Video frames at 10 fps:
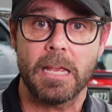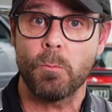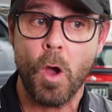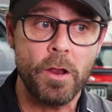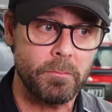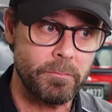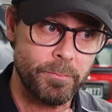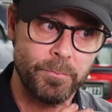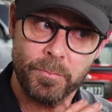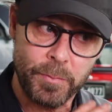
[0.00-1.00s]
It won't
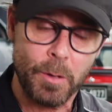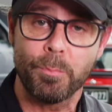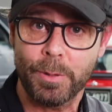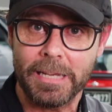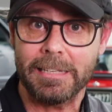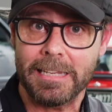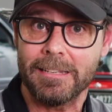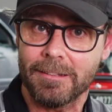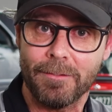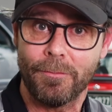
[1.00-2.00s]

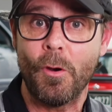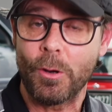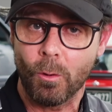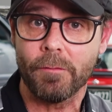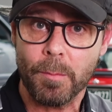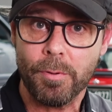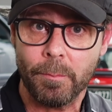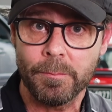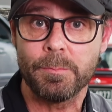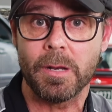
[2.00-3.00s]
completely avoid all of the
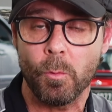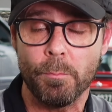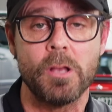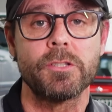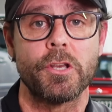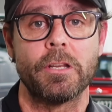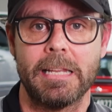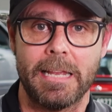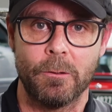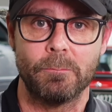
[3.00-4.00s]
problems, but it will most
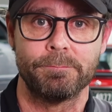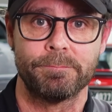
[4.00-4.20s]
certainly help.